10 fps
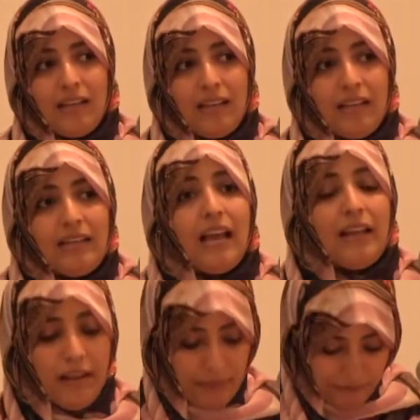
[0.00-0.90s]
What we
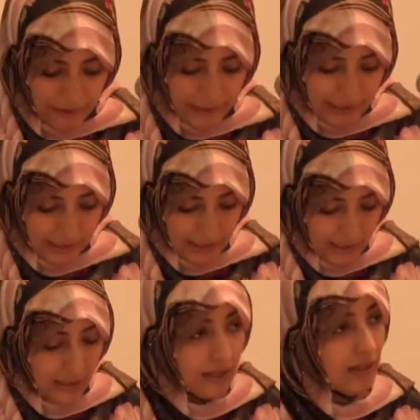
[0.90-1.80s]
have achieved,
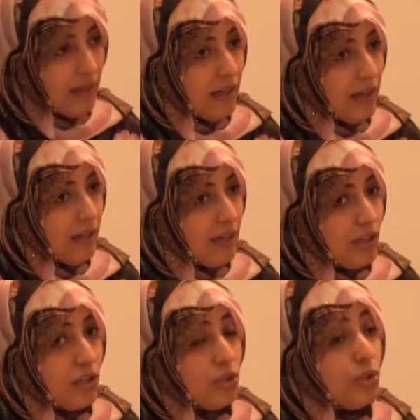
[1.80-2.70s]
the freedom
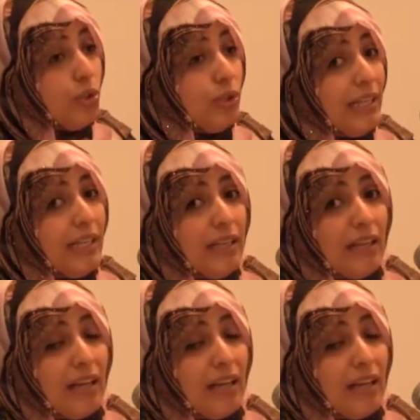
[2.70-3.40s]
achieved,